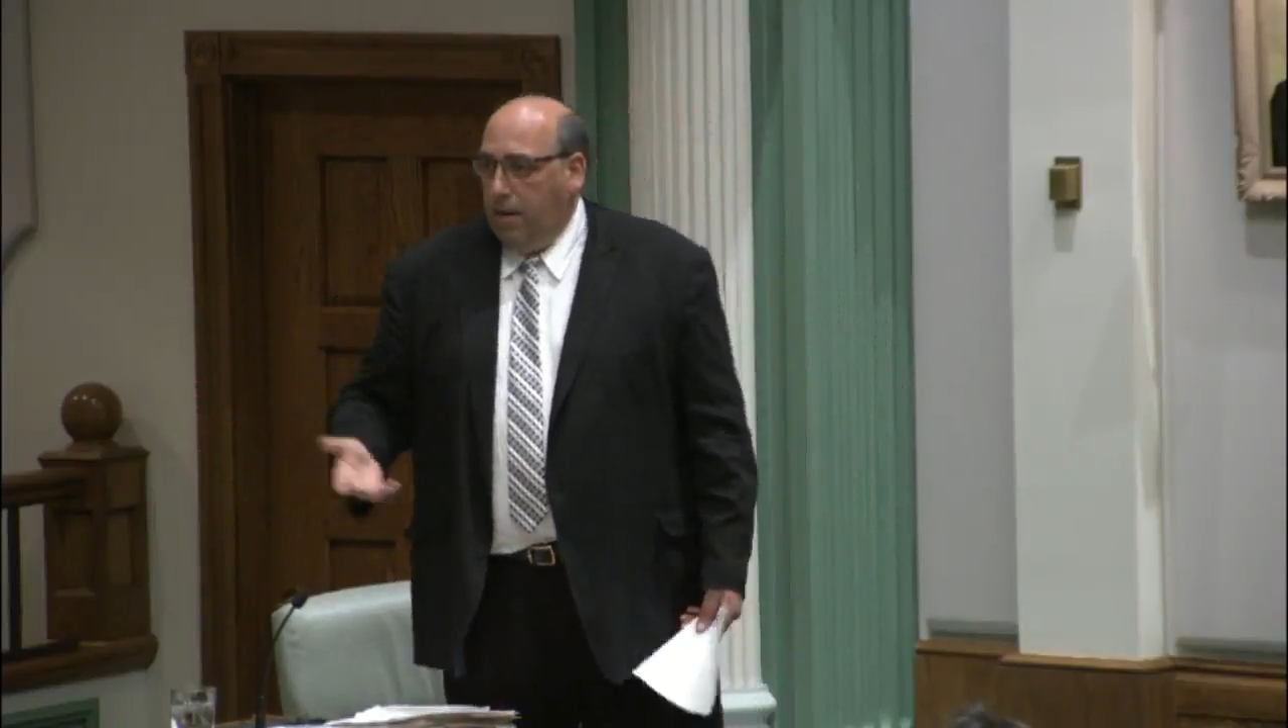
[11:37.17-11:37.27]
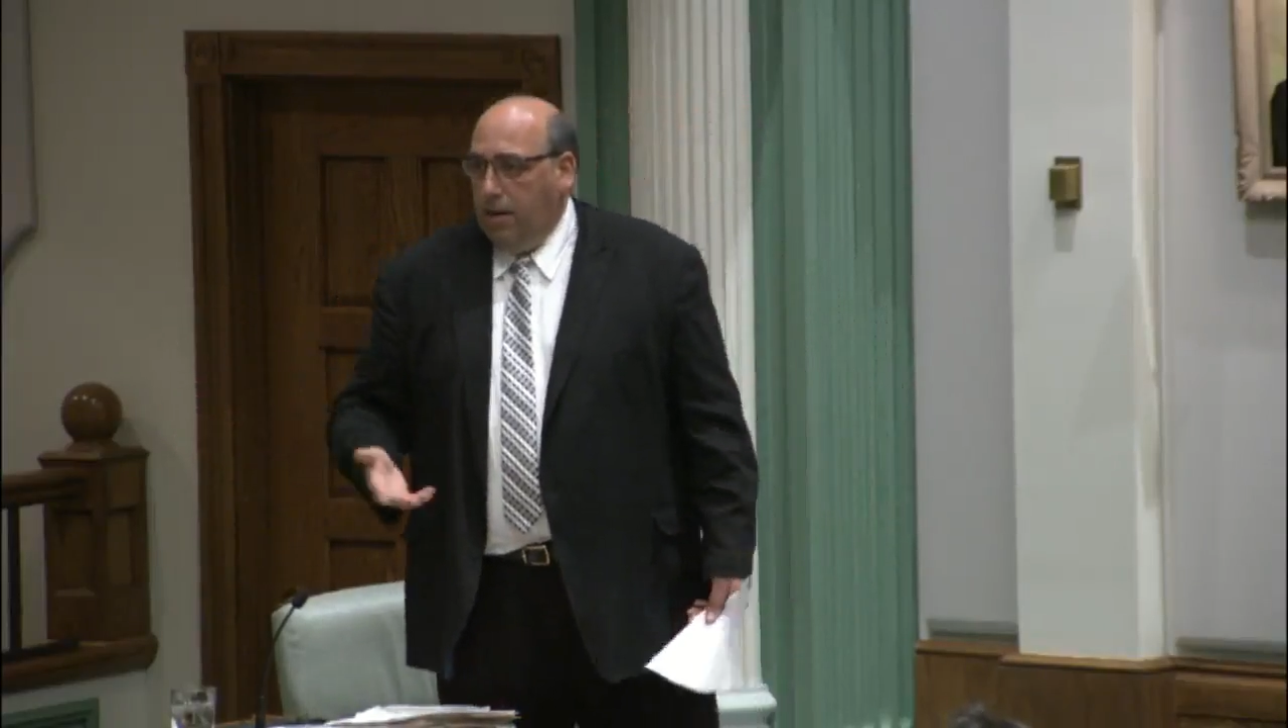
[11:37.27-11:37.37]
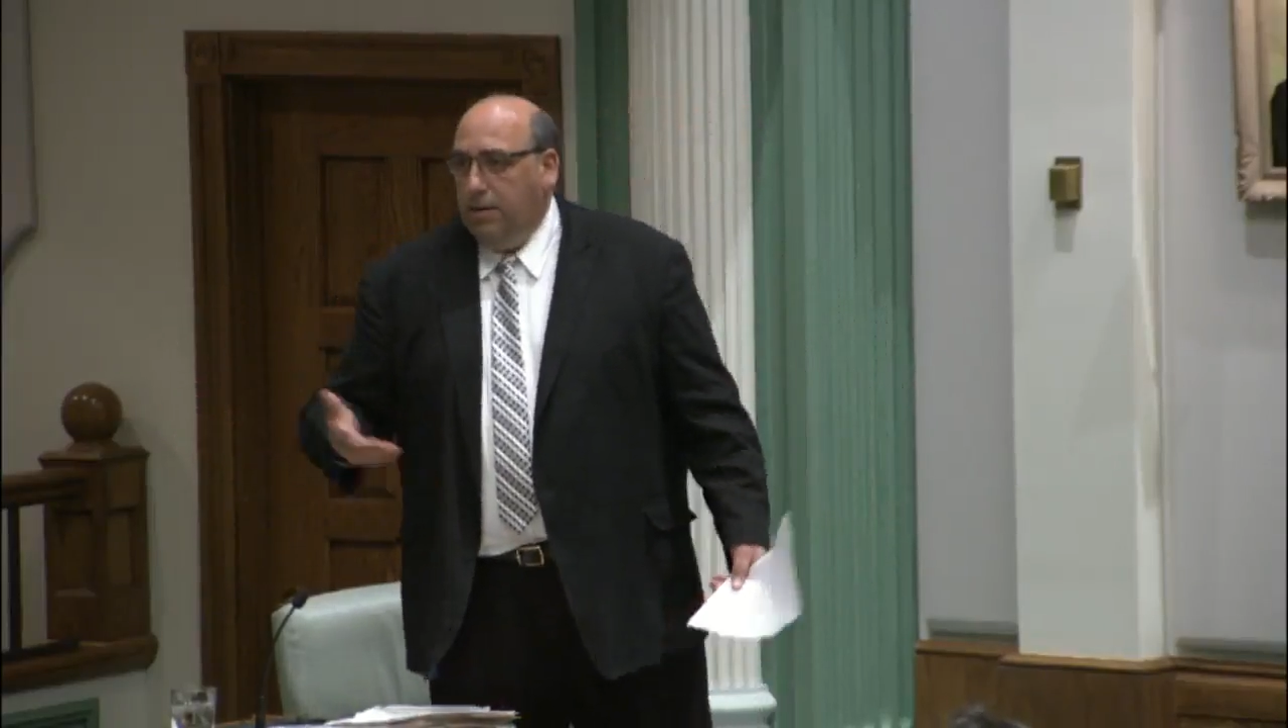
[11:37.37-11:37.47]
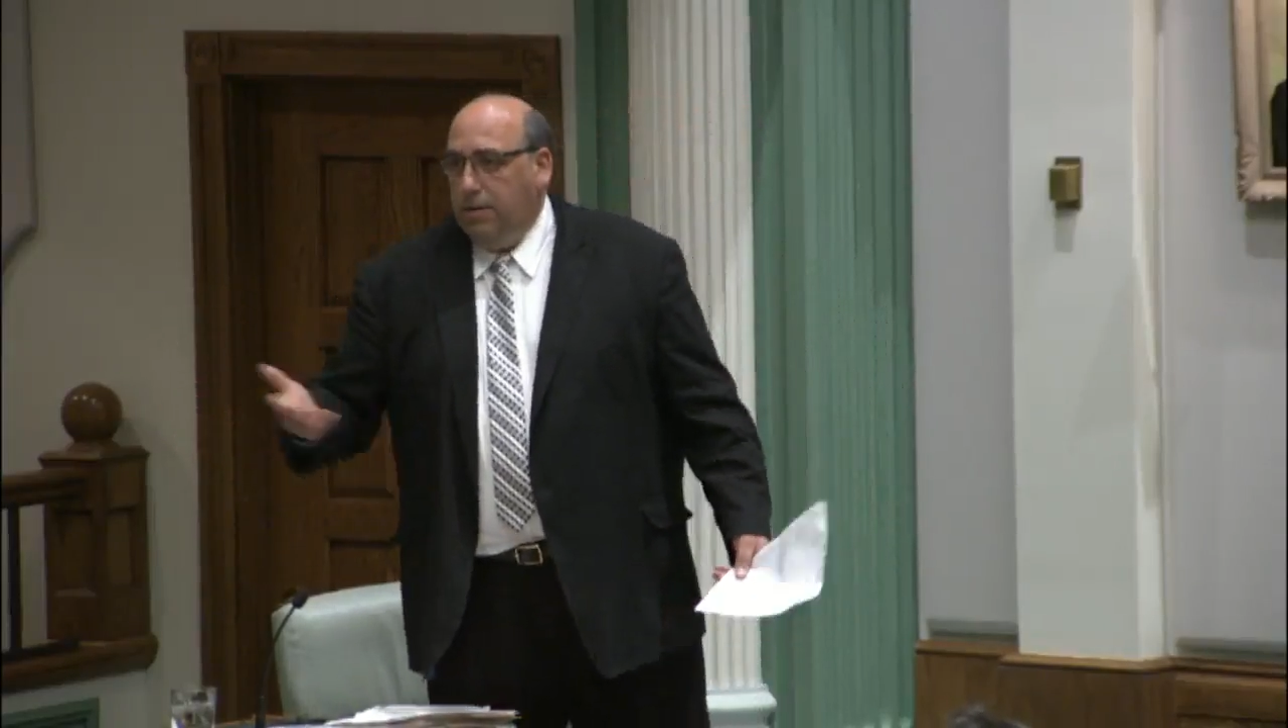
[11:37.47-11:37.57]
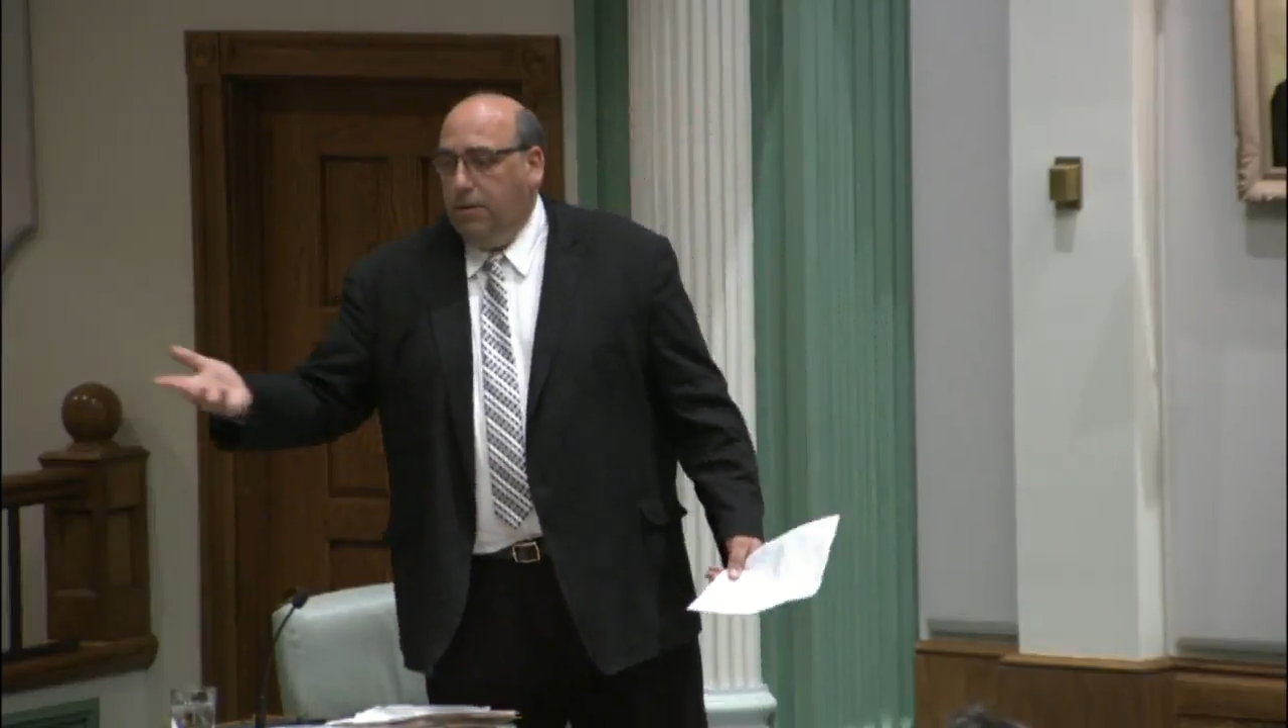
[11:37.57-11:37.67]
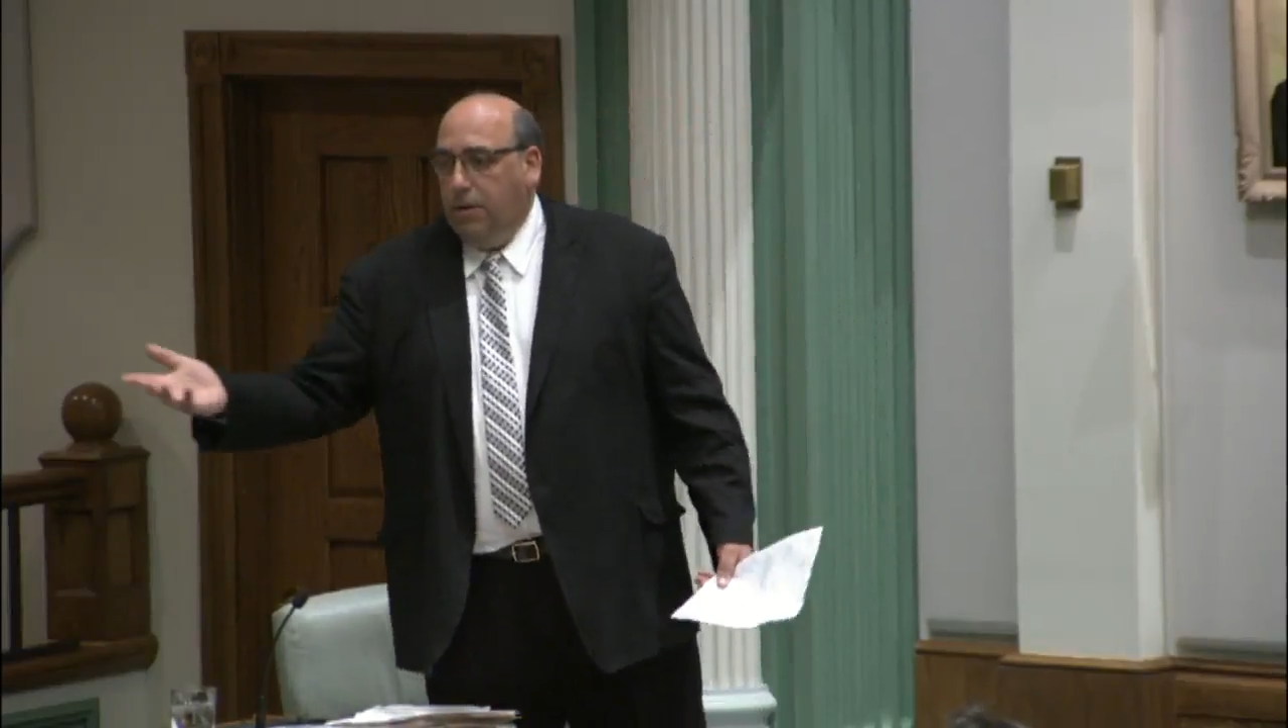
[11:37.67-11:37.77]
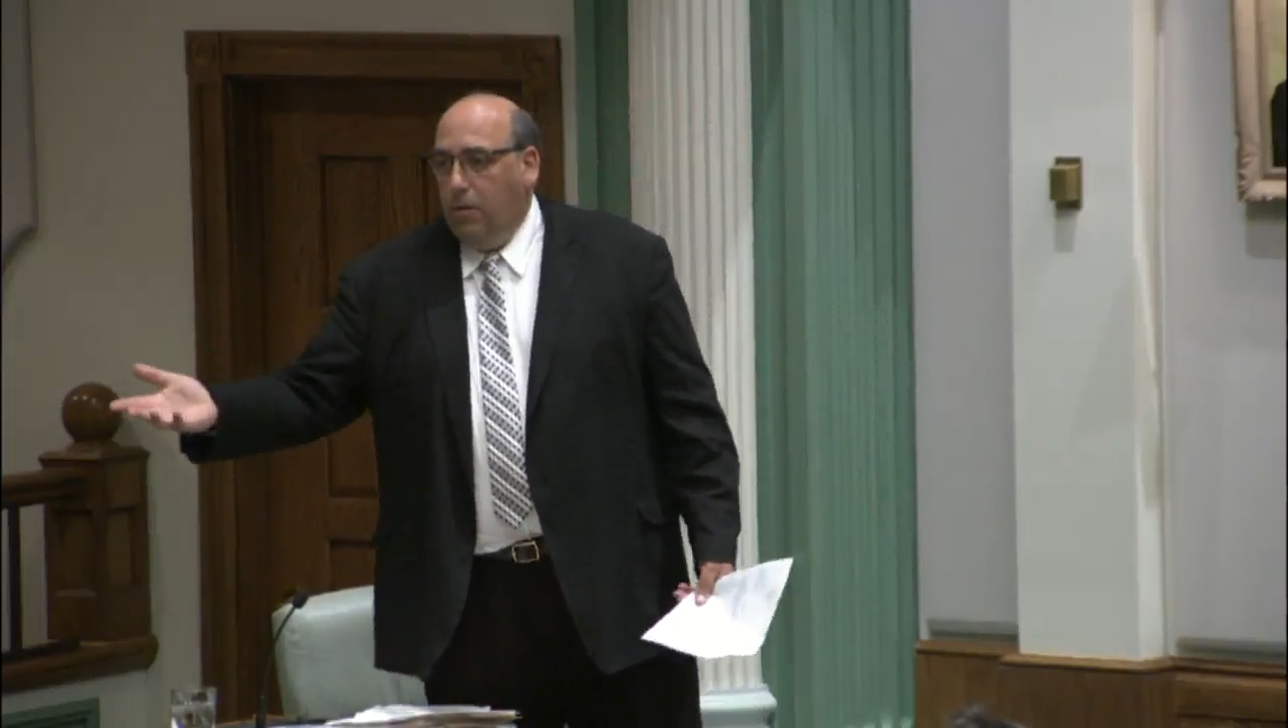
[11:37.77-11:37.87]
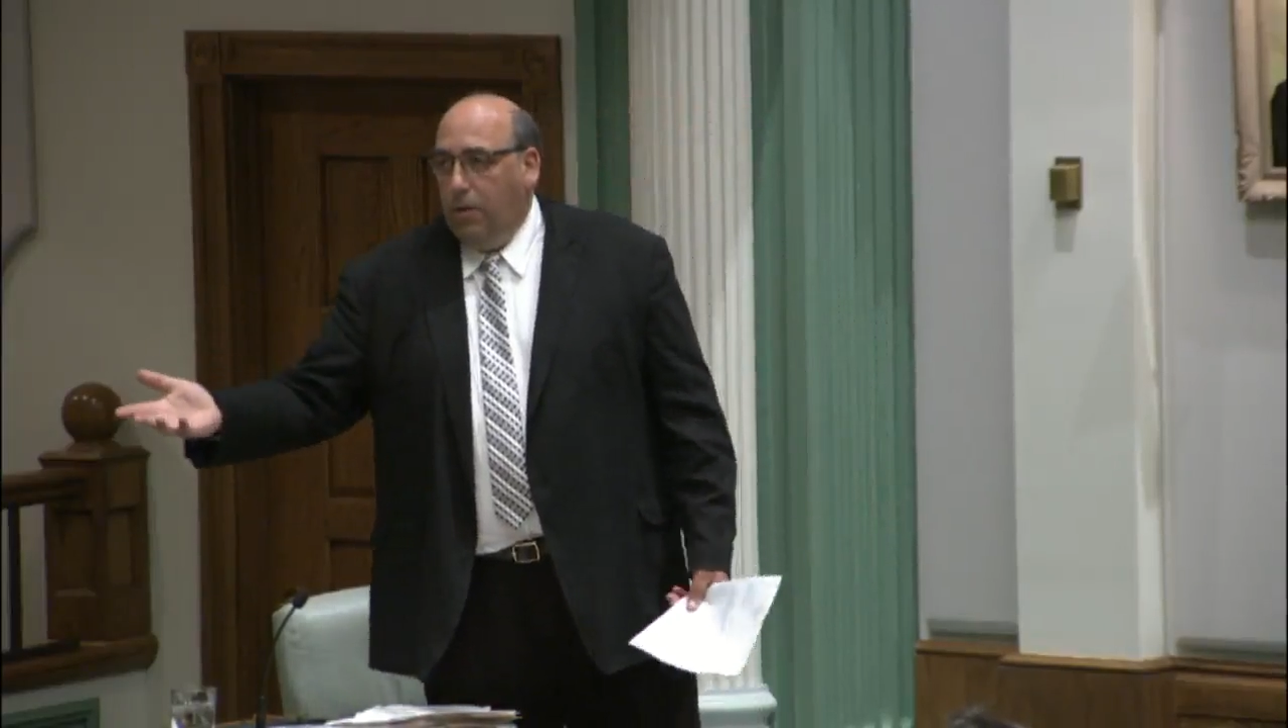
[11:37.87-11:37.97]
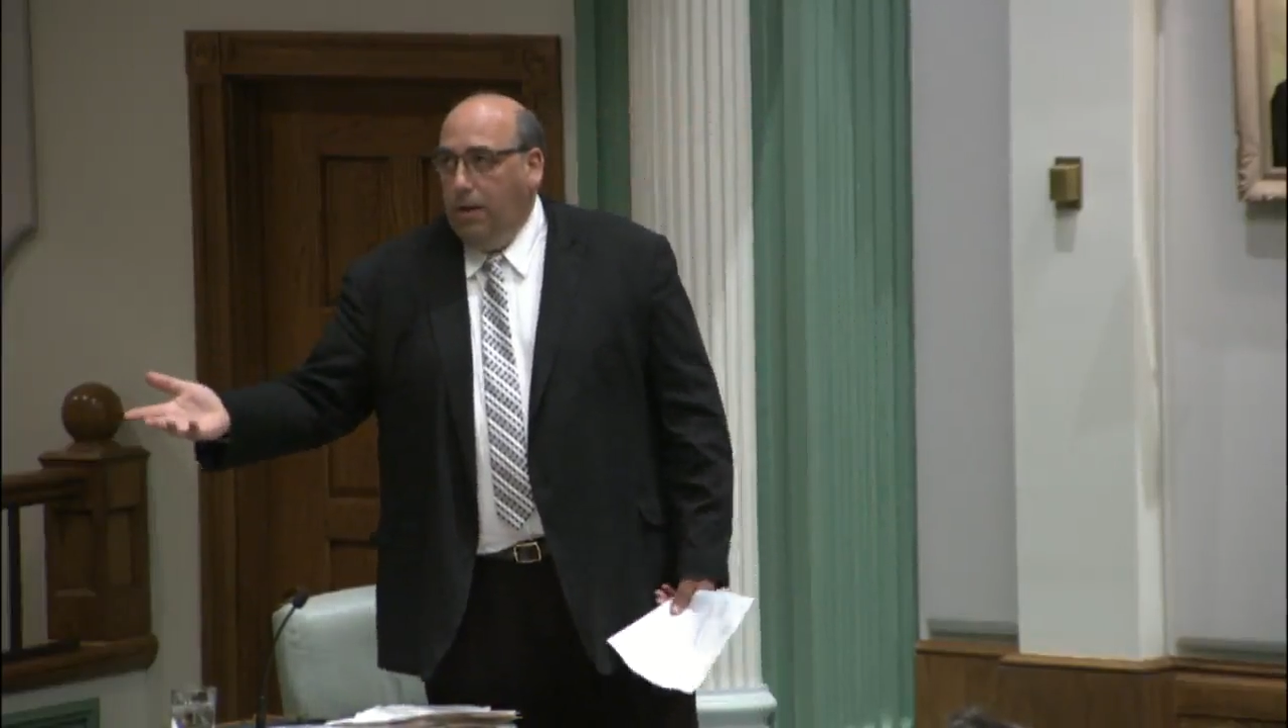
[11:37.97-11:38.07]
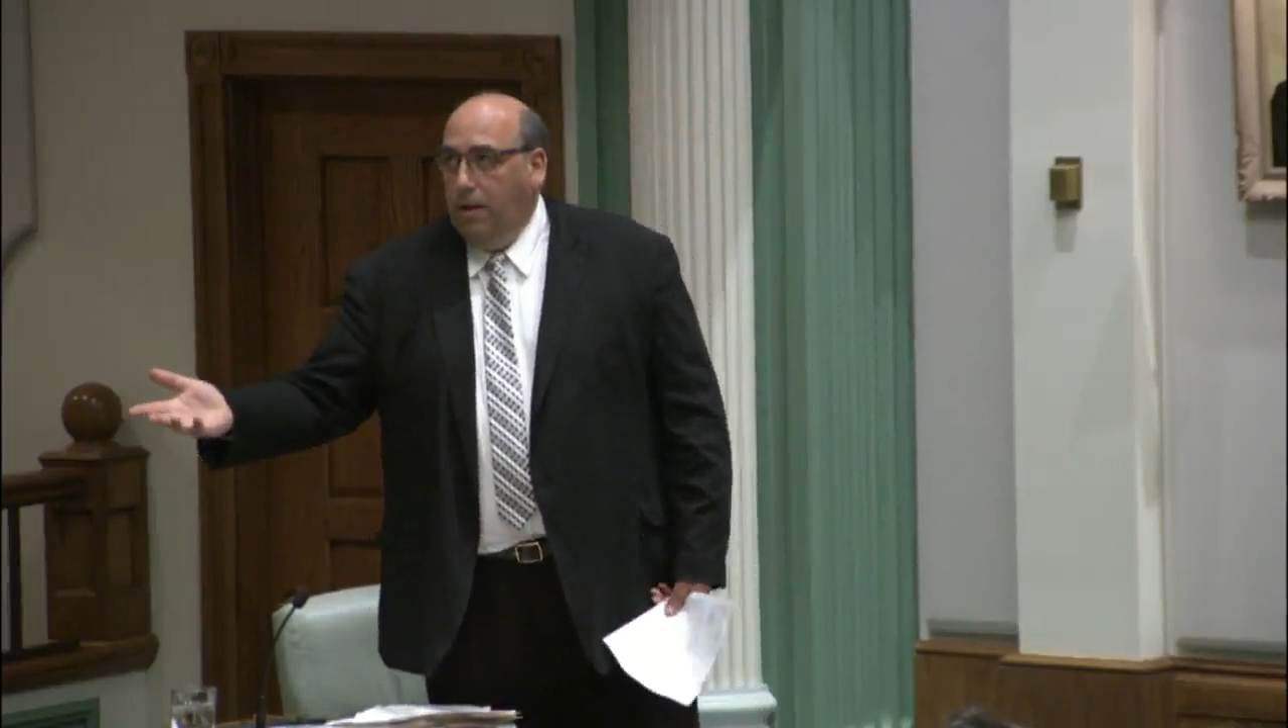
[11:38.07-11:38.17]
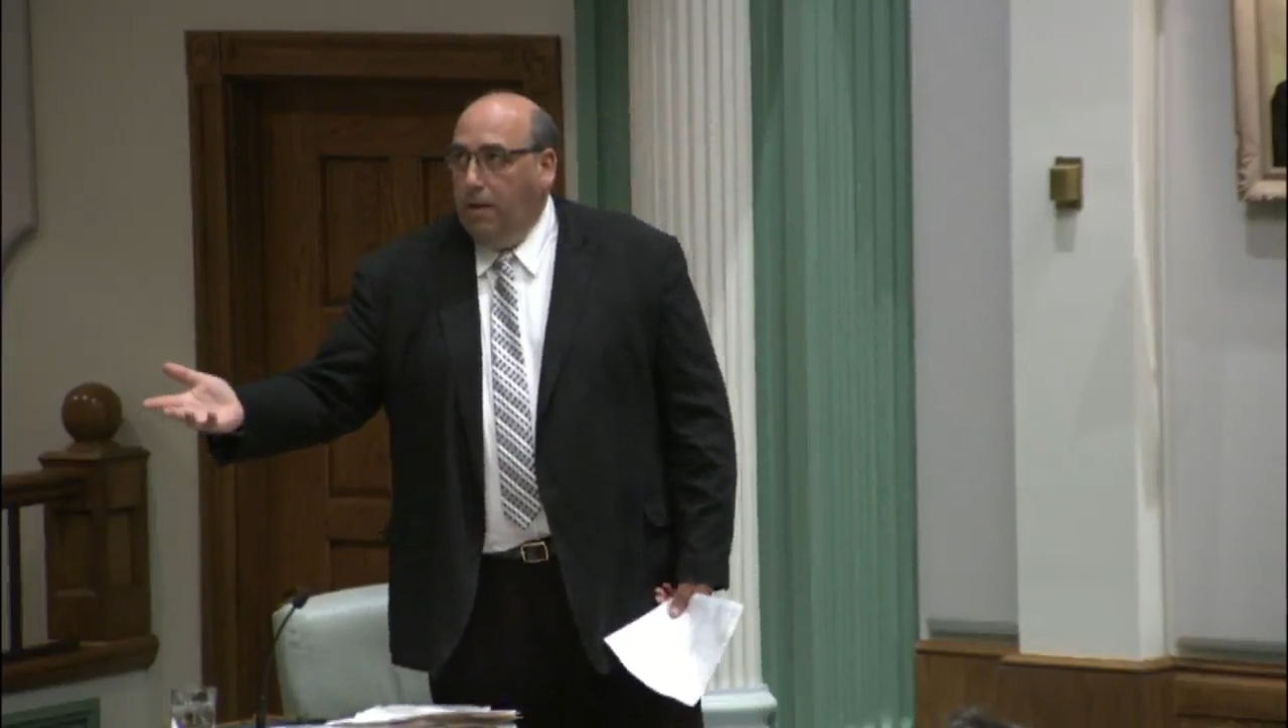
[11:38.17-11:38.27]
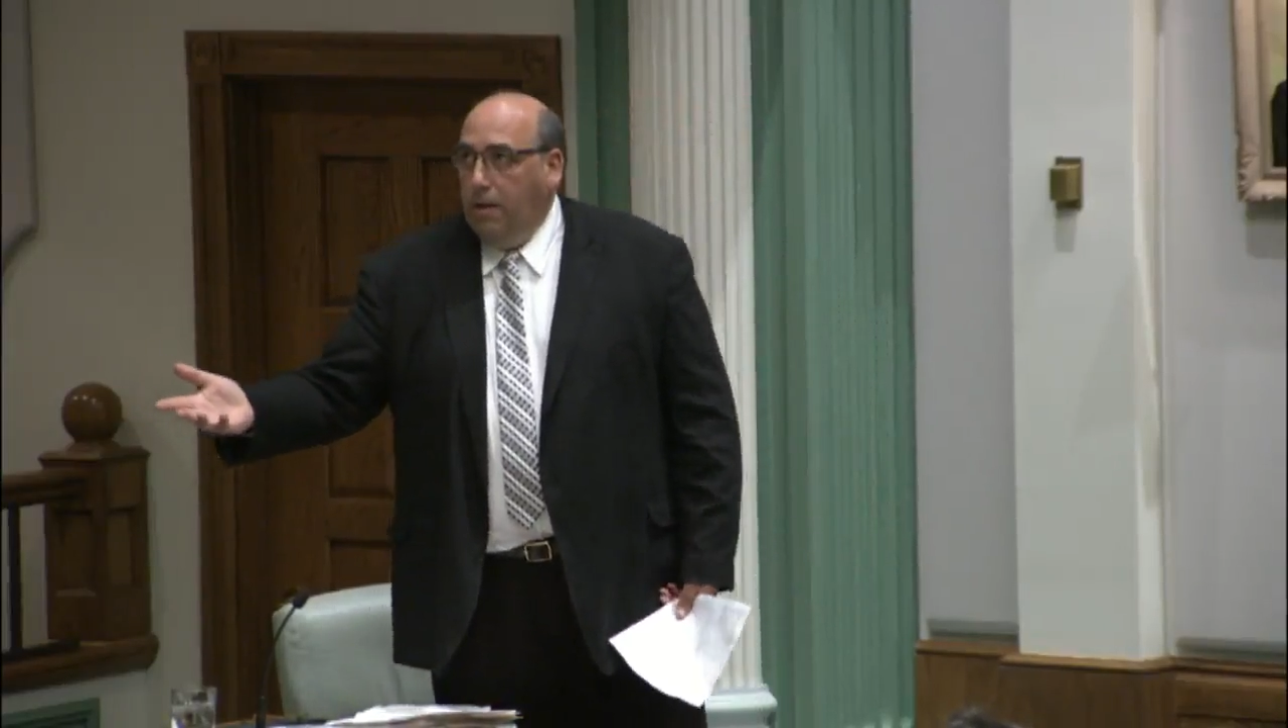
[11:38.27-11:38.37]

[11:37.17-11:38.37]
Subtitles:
it is they're doing?